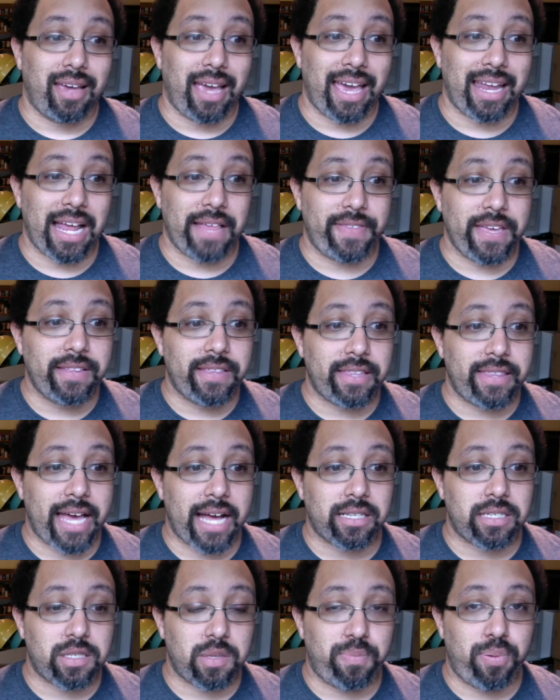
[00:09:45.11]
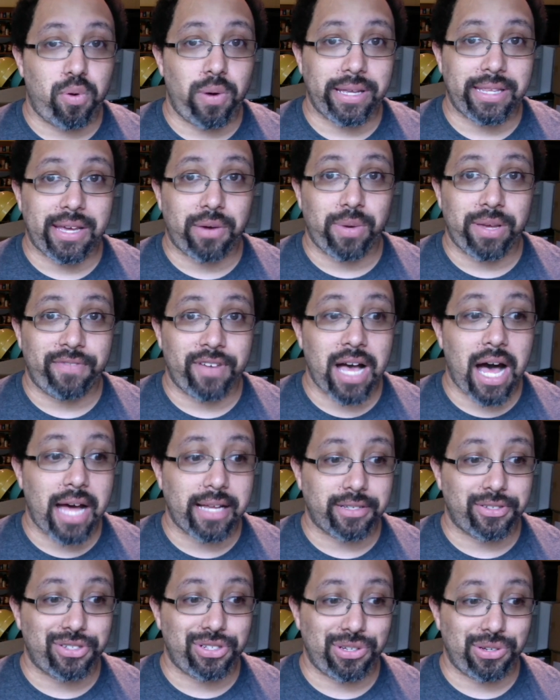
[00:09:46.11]
And I think that's the point that we've
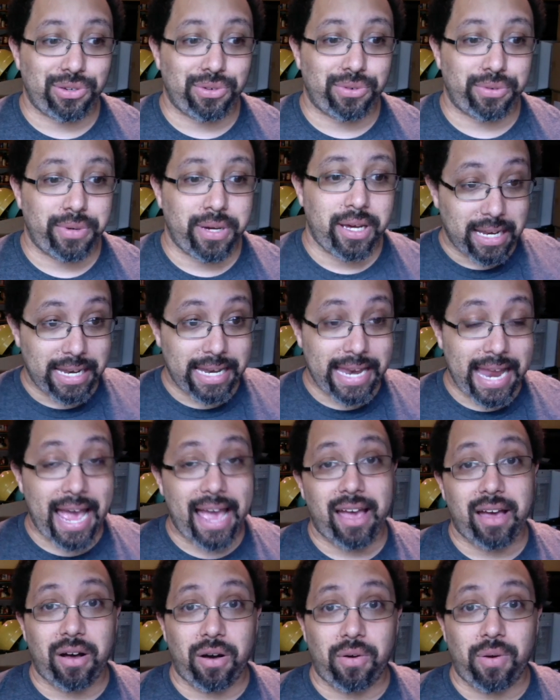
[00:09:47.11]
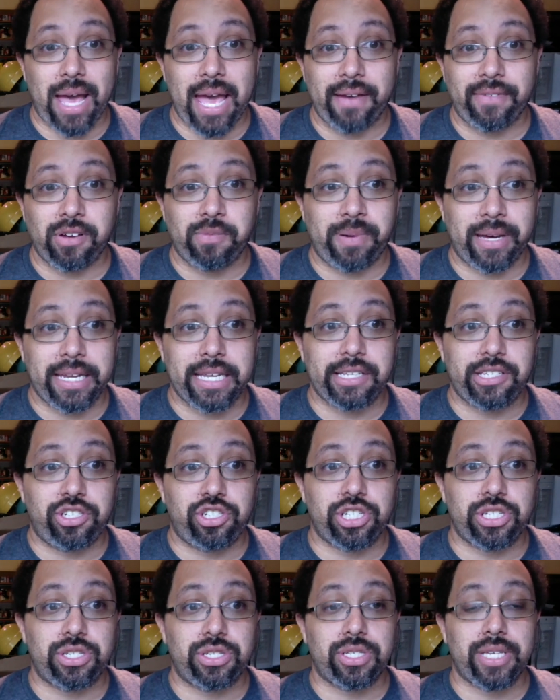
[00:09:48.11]
gotten to. Now everybody's
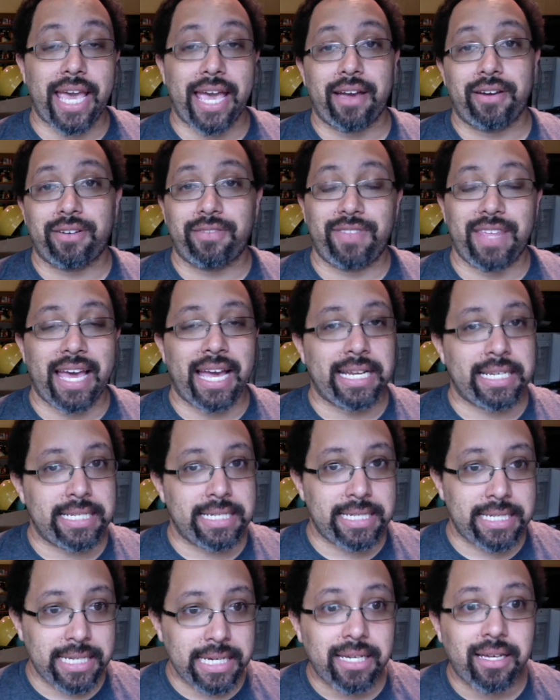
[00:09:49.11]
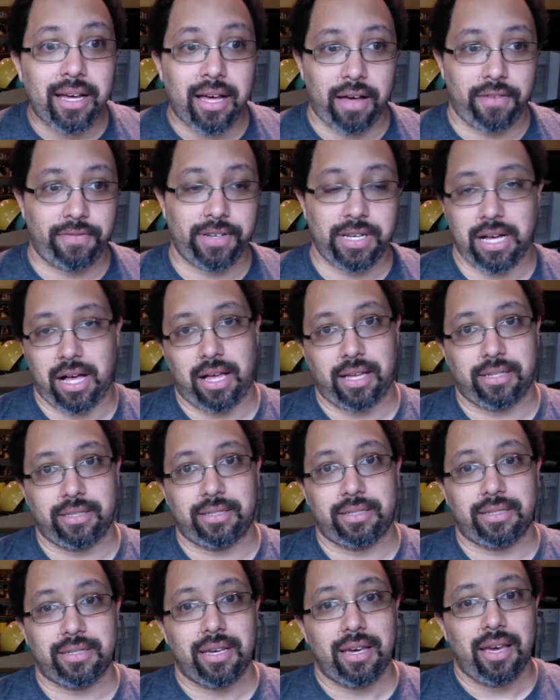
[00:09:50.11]
just scared of the idea of
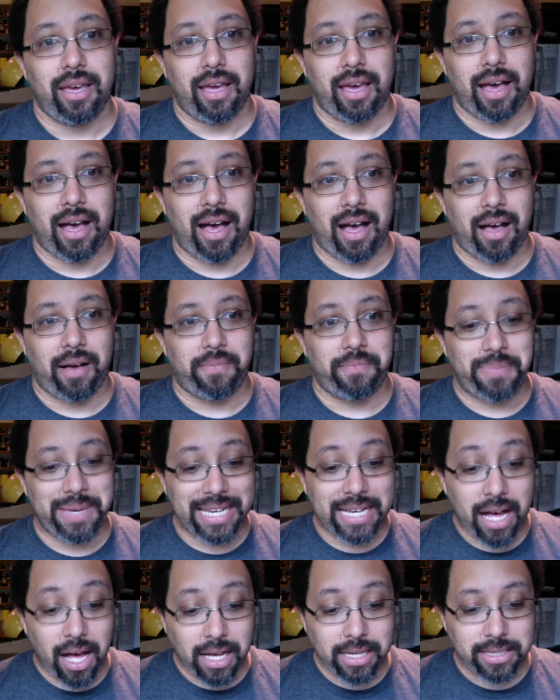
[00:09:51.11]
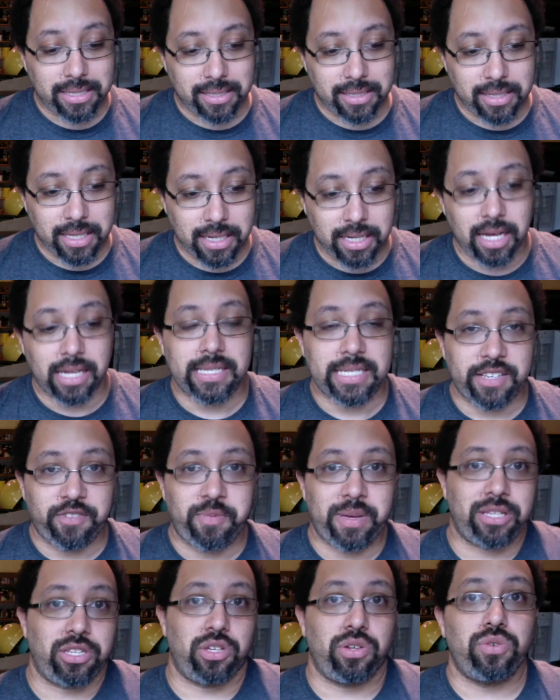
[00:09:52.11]
guns, because the guns have
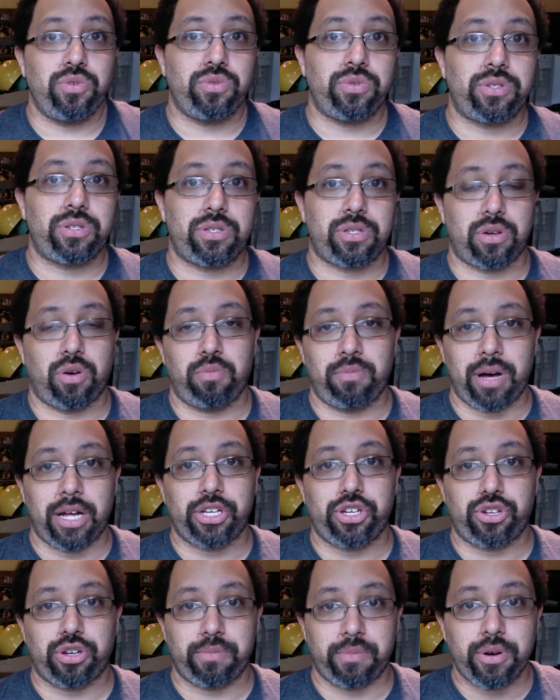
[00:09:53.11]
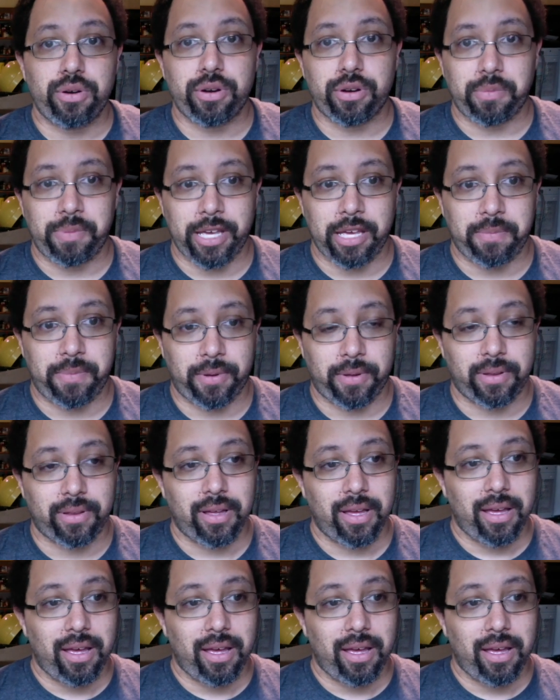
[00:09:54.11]
been used so much to murder people.